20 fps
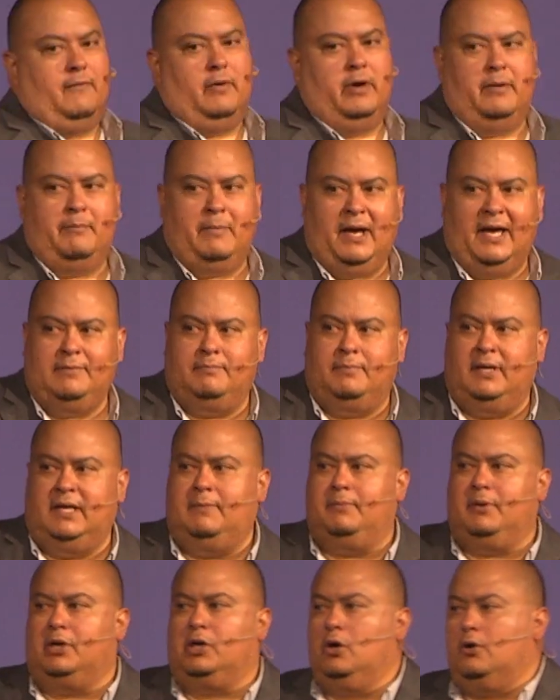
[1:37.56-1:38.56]
it might be,
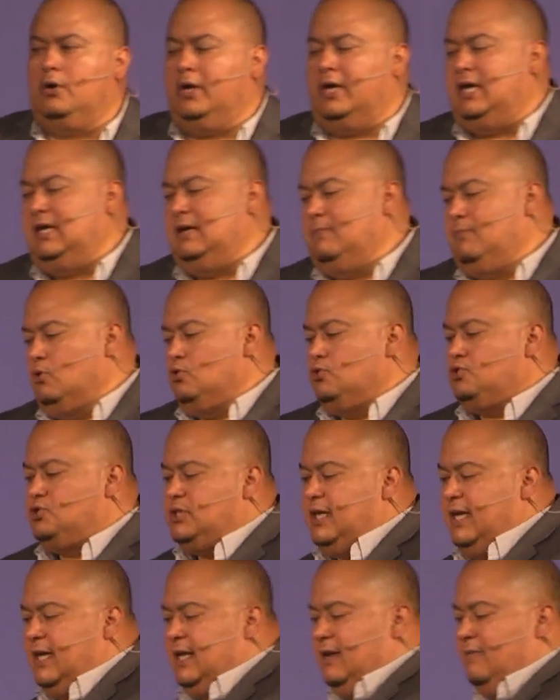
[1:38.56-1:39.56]
but go to Hebrews
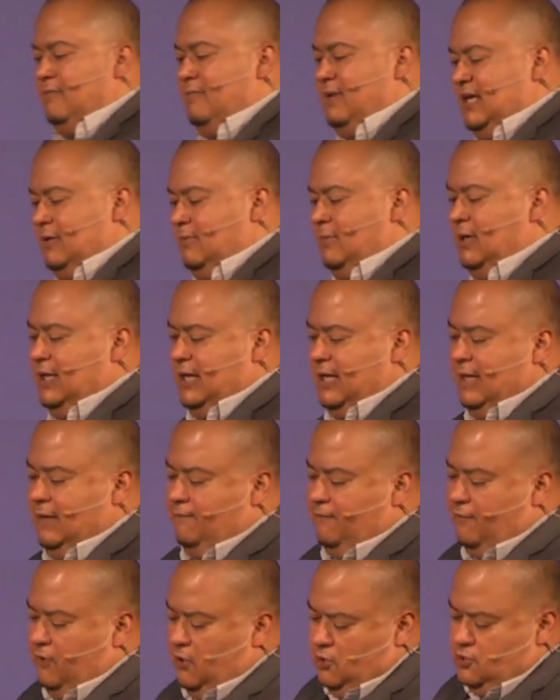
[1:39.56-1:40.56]
10 and meet me at
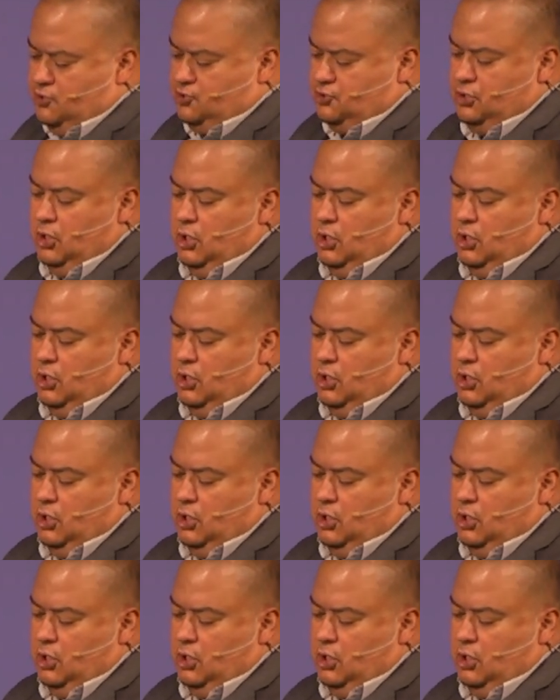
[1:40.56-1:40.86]
verse